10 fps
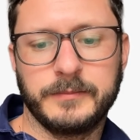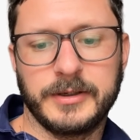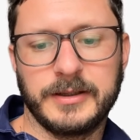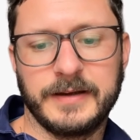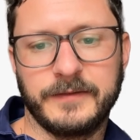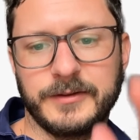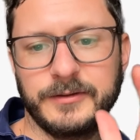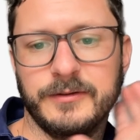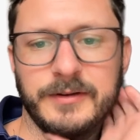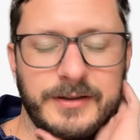But I'll have
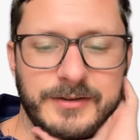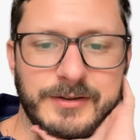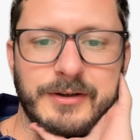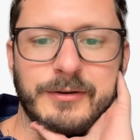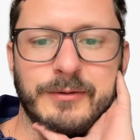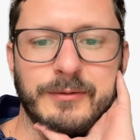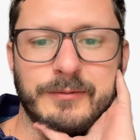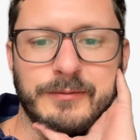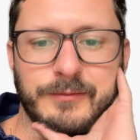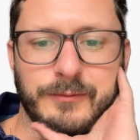to, there's
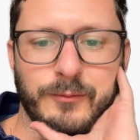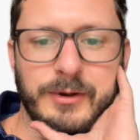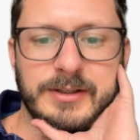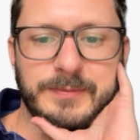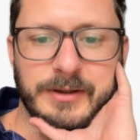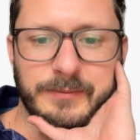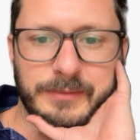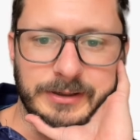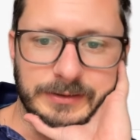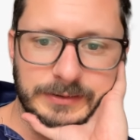no respin
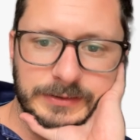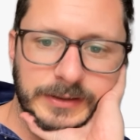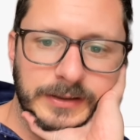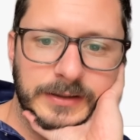button.